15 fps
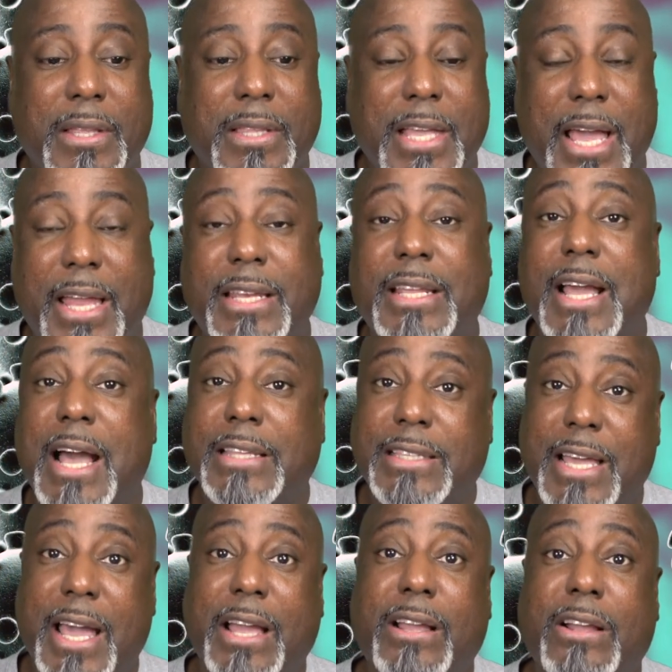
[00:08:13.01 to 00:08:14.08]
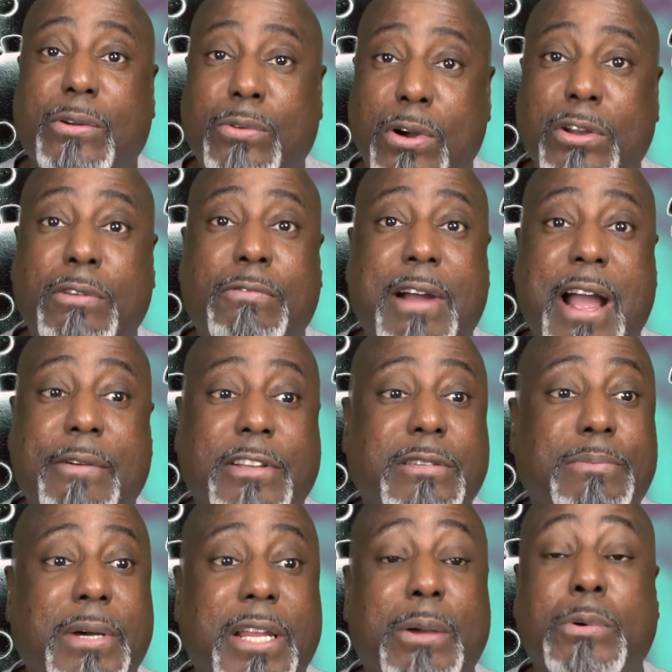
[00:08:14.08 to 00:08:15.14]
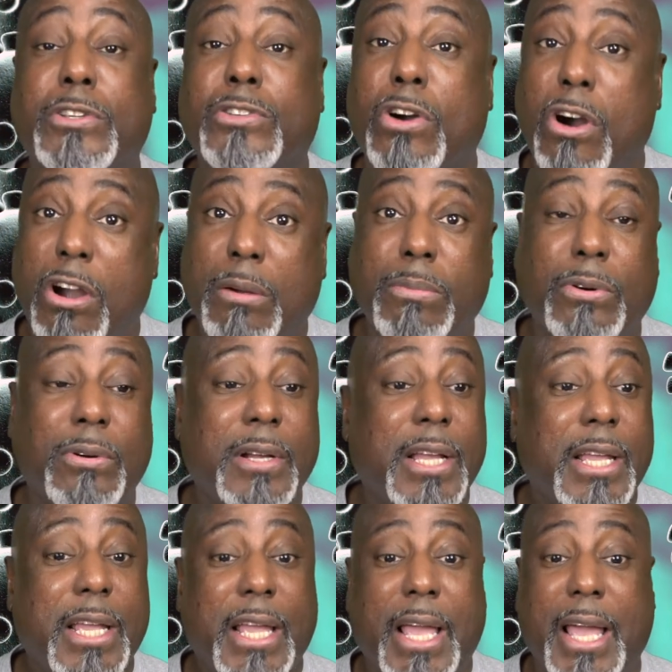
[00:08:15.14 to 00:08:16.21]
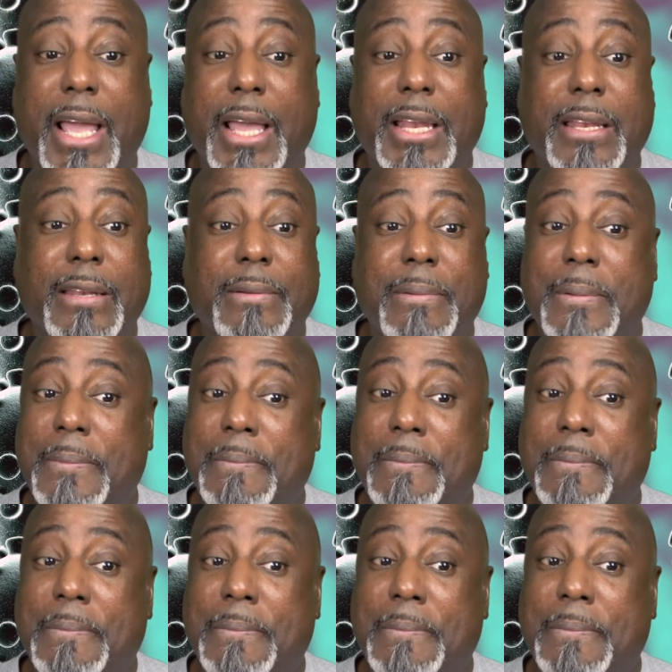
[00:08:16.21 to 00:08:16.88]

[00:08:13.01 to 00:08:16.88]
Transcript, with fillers: that got that coronavirus, but it was horrible. And